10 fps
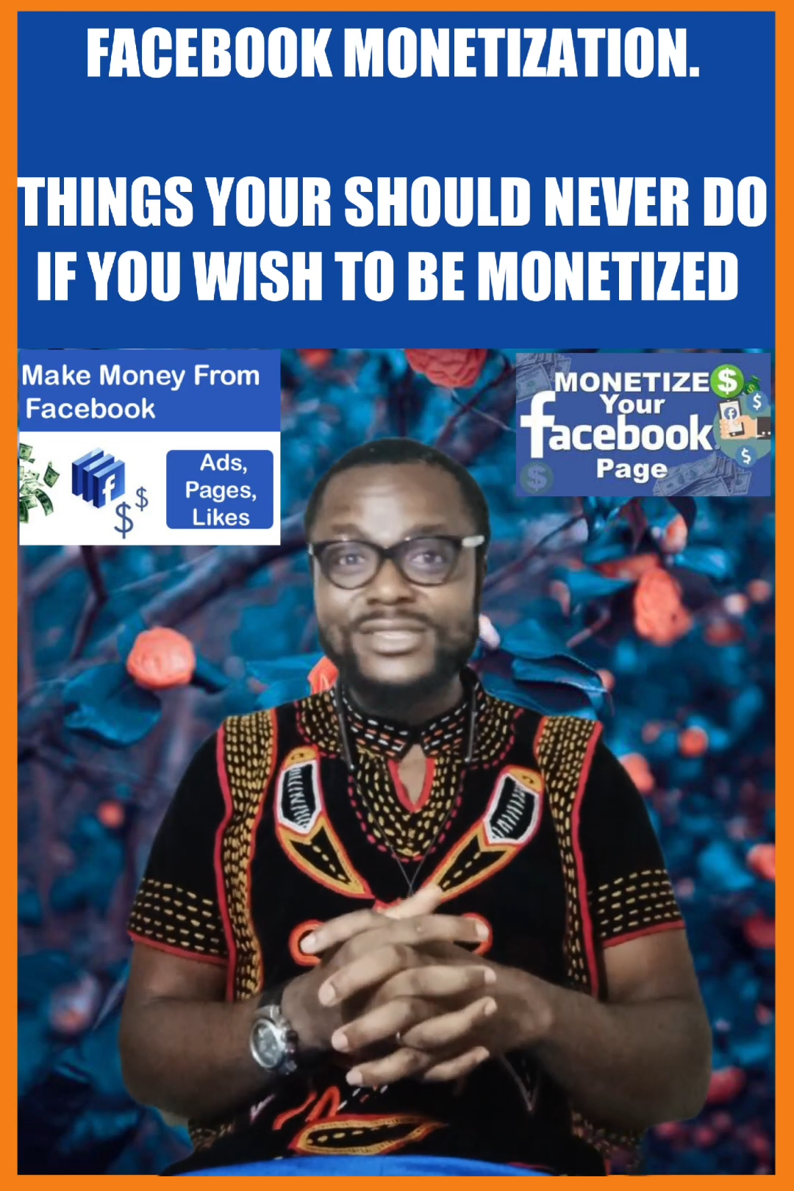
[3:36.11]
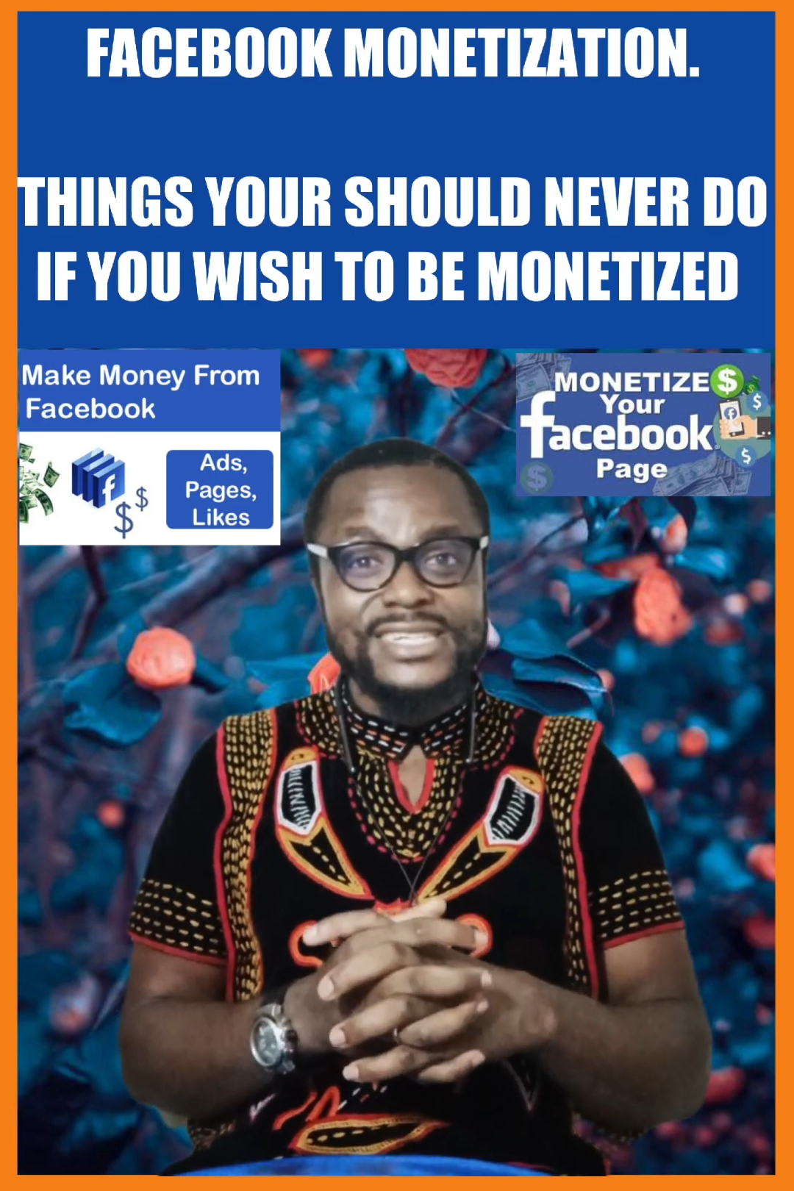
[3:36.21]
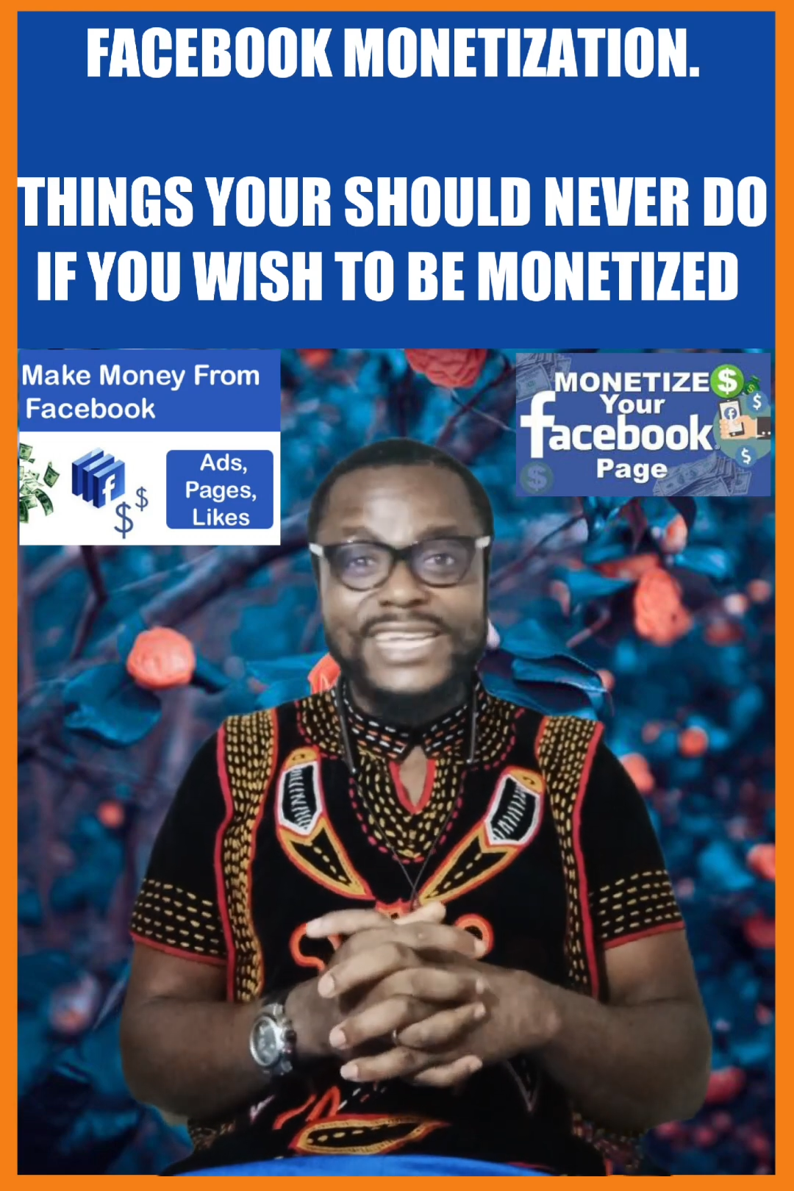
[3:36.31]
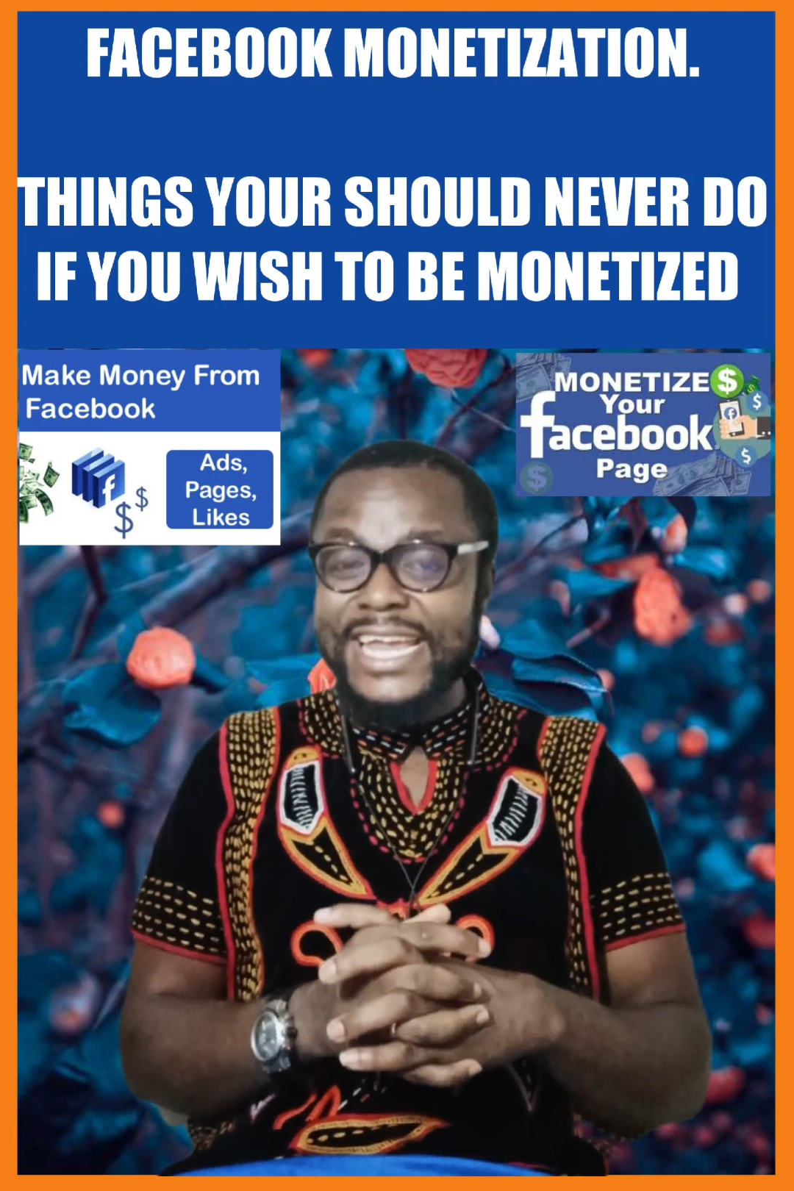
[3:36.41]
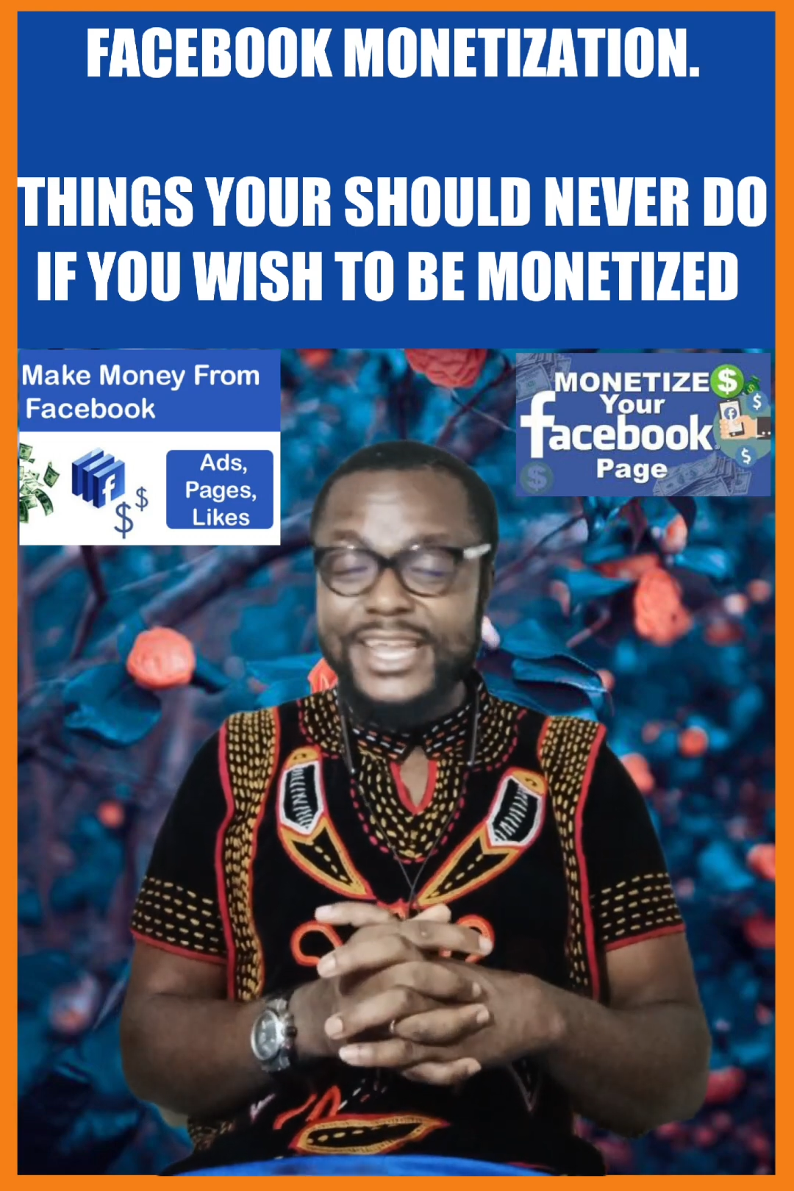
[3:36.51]

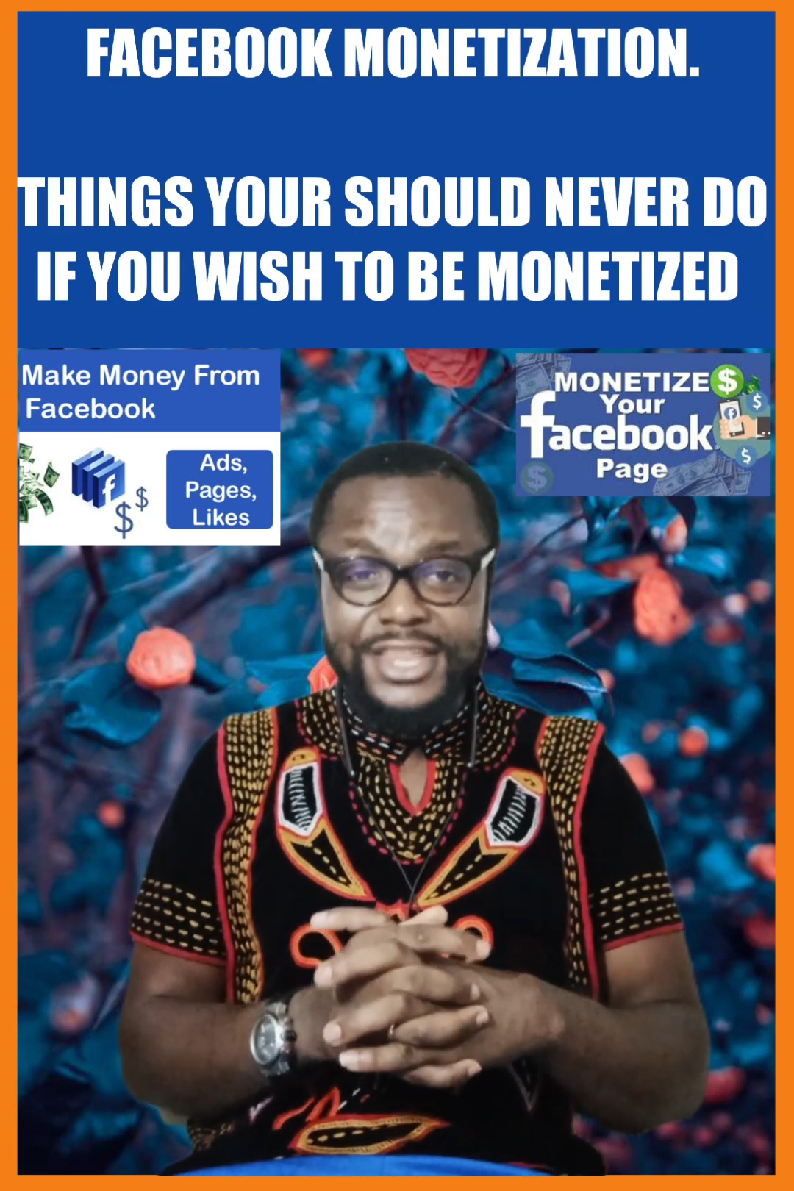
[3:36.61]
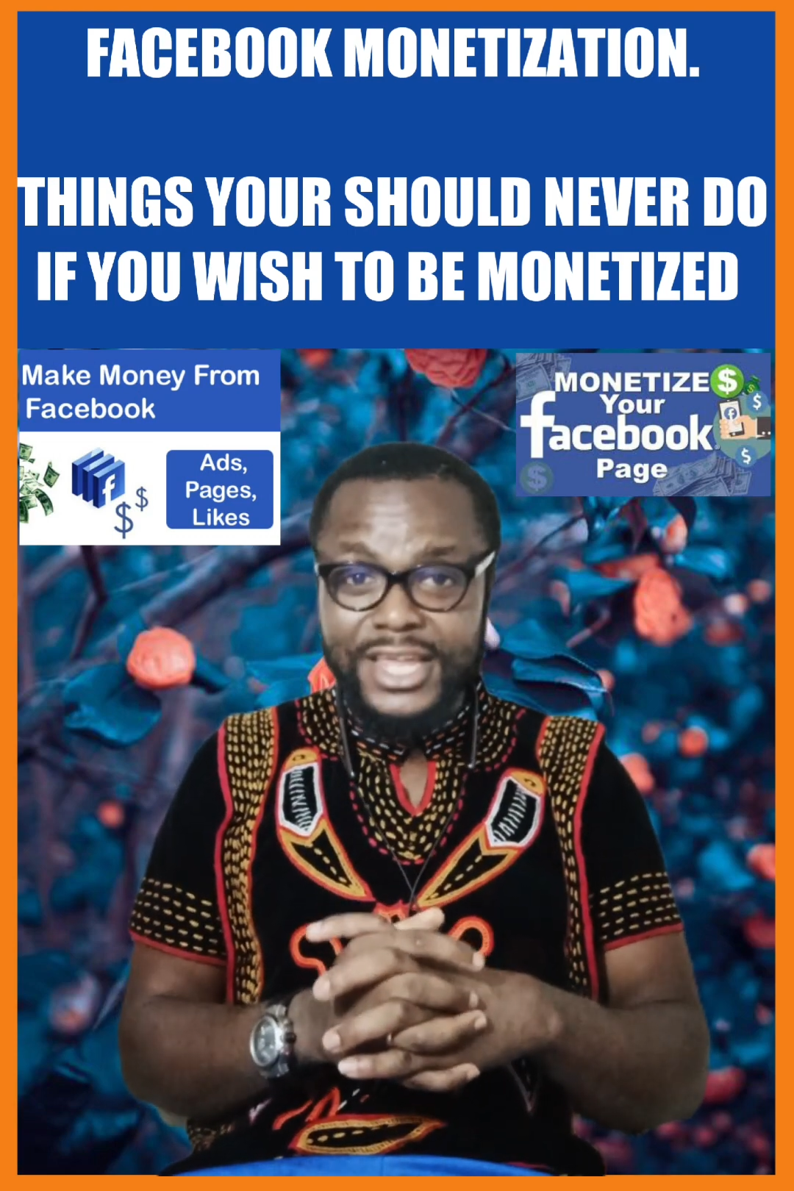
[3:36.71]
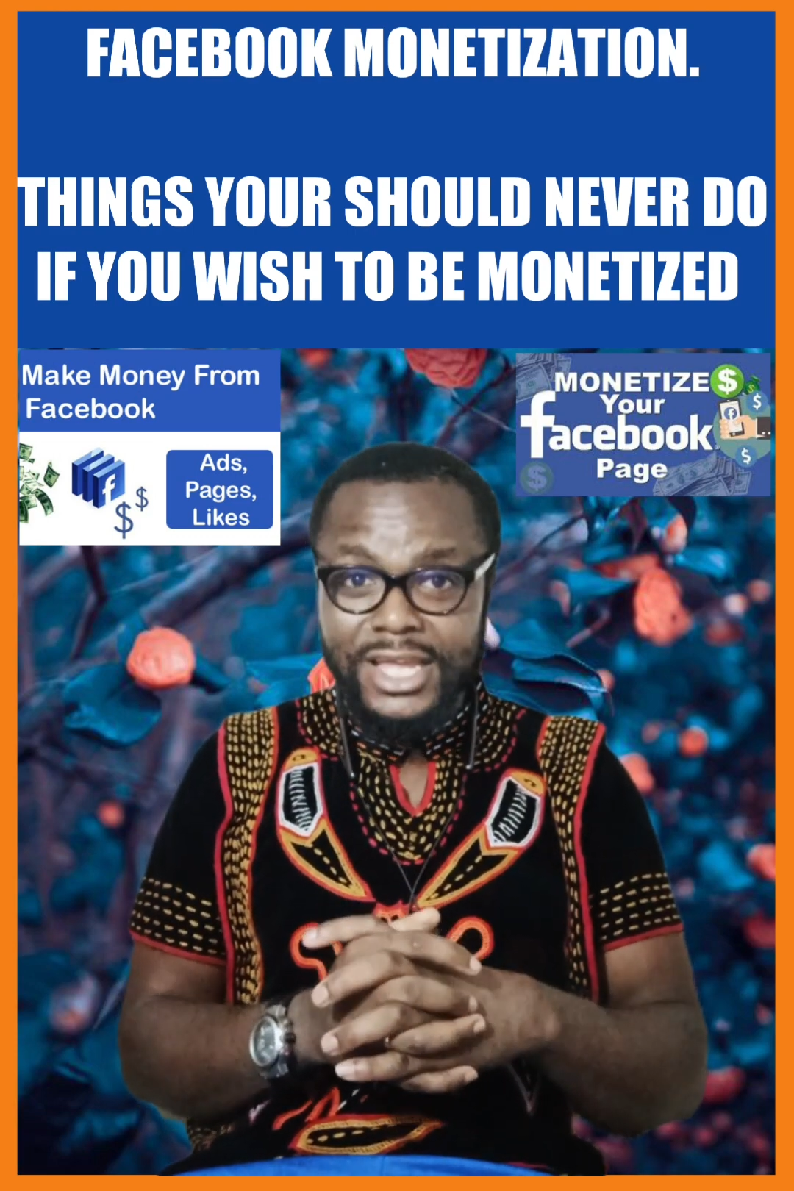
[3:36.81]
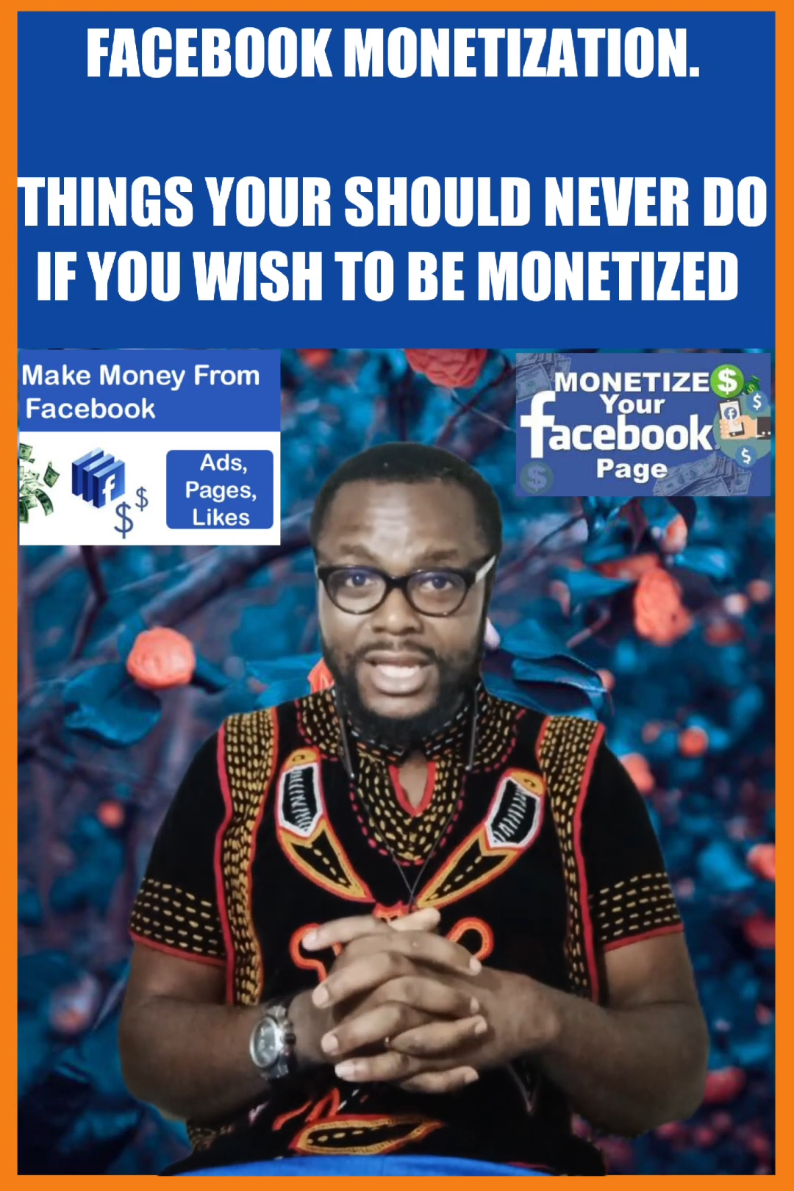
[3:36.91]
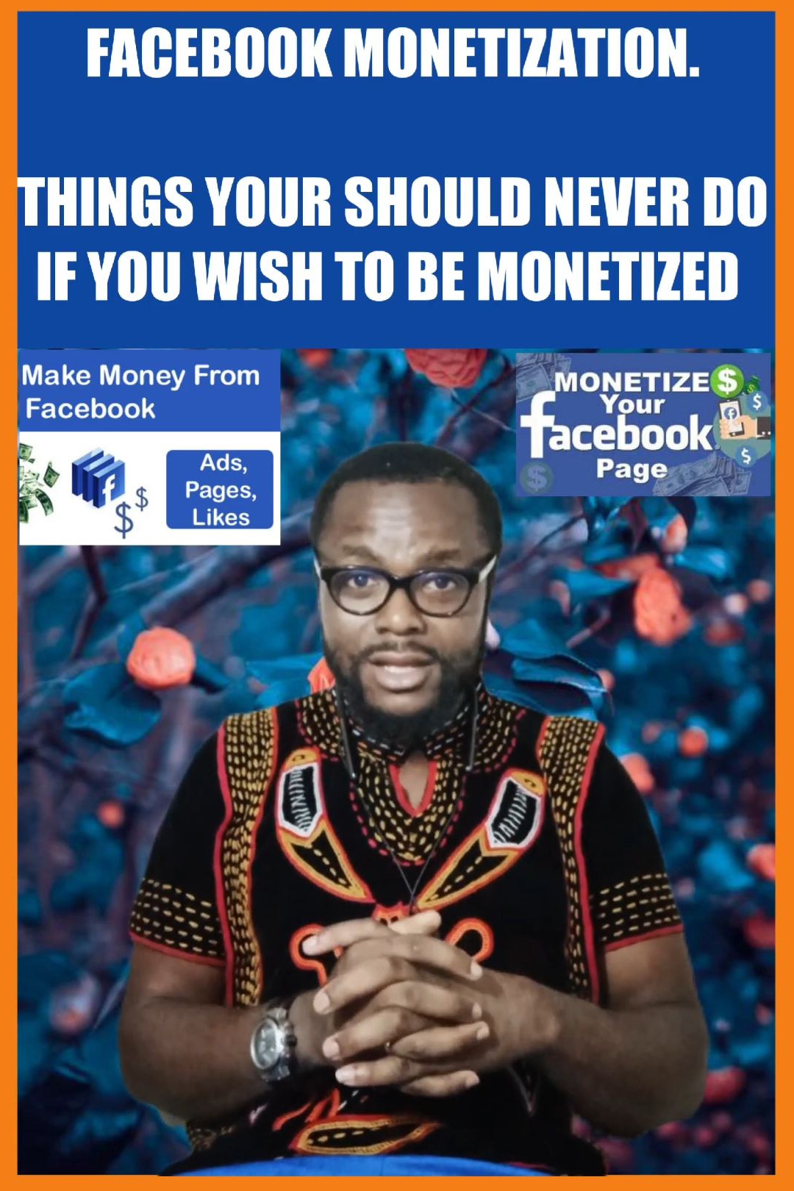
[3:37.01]
seeing
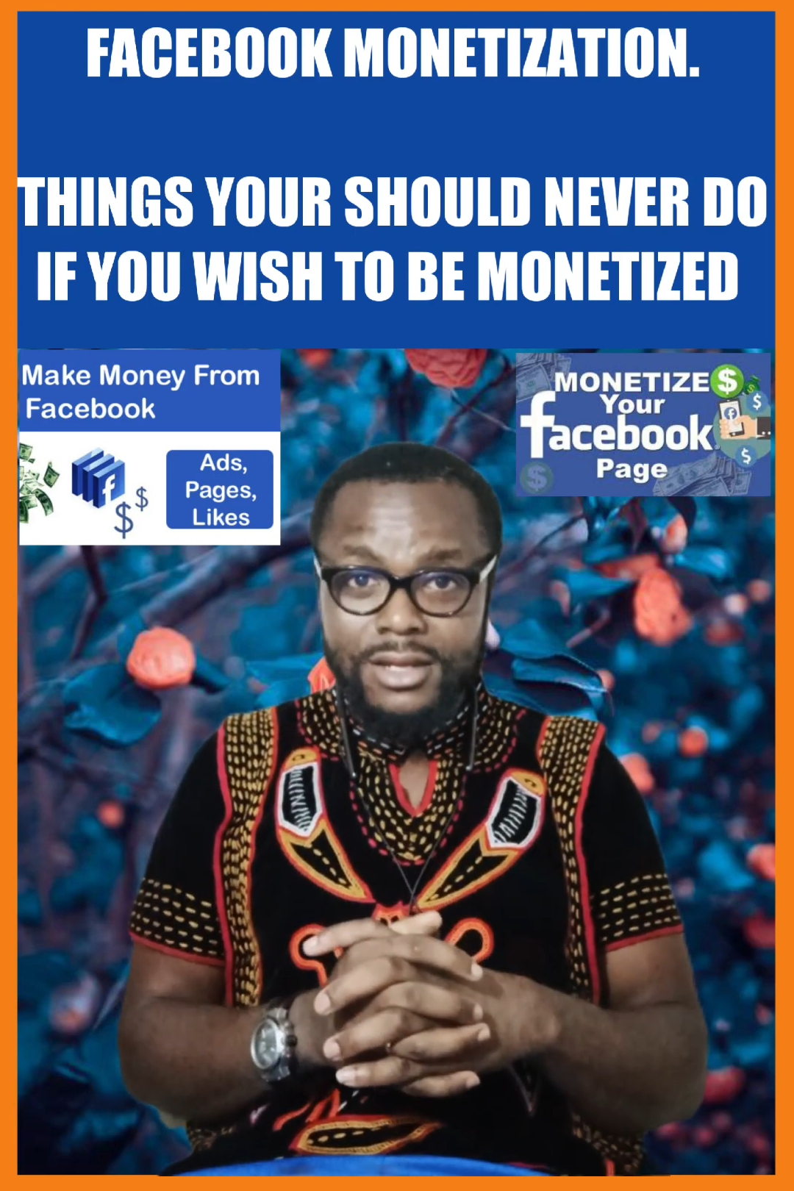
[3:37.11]
anything.